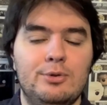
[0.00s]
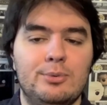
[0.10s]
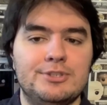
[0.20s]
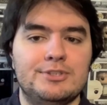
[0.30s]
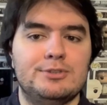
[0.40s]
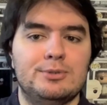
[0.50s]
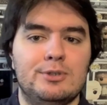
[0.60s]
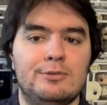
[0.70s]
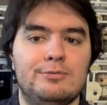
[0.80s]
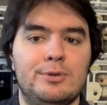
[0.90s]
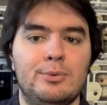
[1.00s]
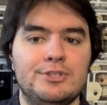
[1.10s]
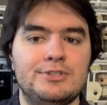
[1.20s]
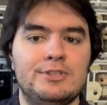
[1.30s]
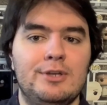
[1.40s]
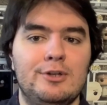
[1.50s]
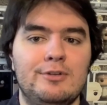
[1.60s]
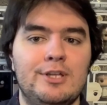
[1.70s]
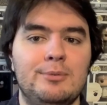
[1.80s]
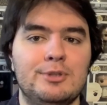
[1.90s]
there was a sort of it wasn't out of
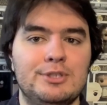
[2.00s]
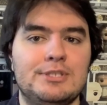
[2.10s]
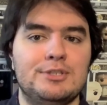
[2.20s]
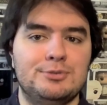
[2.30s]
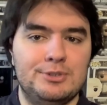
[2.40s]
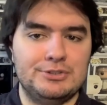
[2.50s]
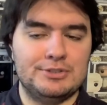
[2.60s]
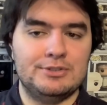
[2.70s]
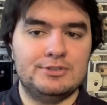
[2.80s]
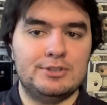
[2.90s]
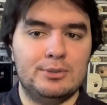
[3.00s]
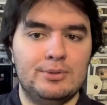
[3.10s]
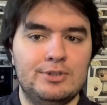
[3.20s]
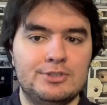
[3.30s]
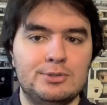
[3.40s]
any malicious reason so this